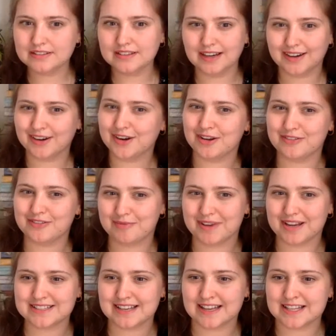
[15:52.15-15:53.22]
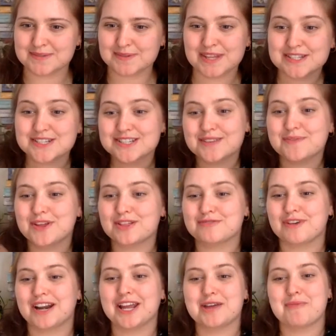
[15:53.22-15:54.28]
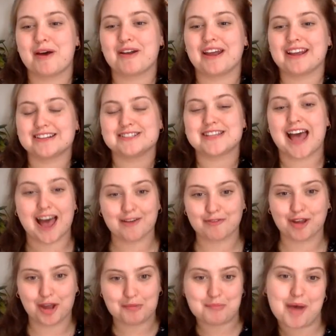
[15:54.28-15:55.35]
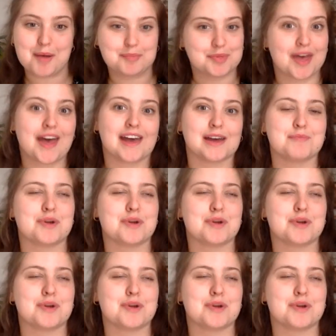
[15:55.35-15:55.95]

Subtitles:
I don't know if that makes sense, but there's just something thrilling about like just having a map there,